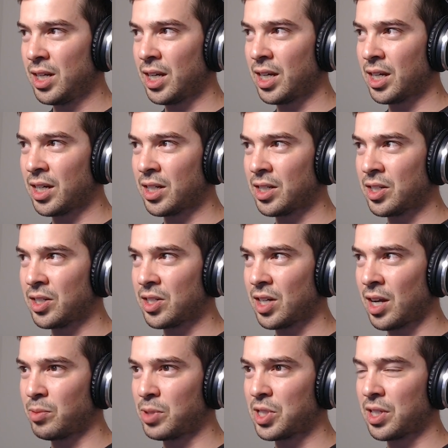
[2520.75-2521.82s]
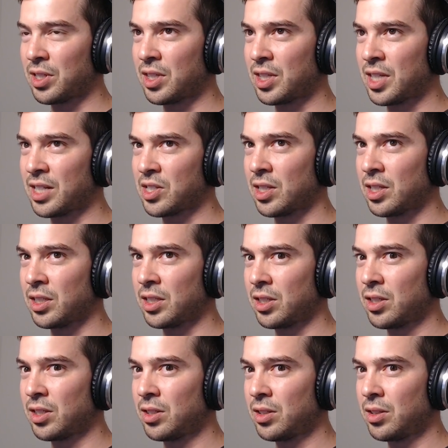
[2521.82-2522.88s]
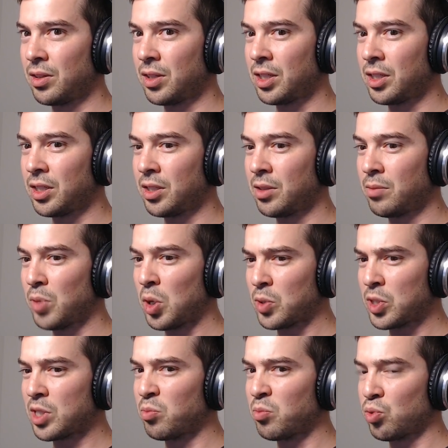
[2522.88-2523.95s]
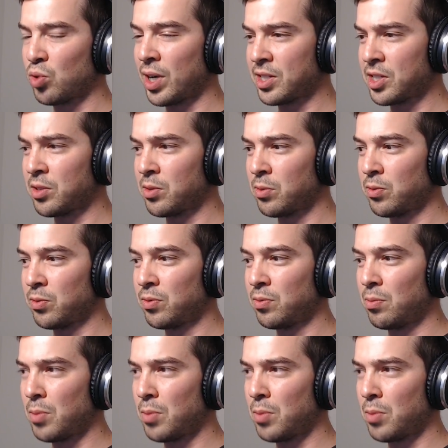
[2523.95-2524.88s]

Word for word: And I would say that that's like the most impressive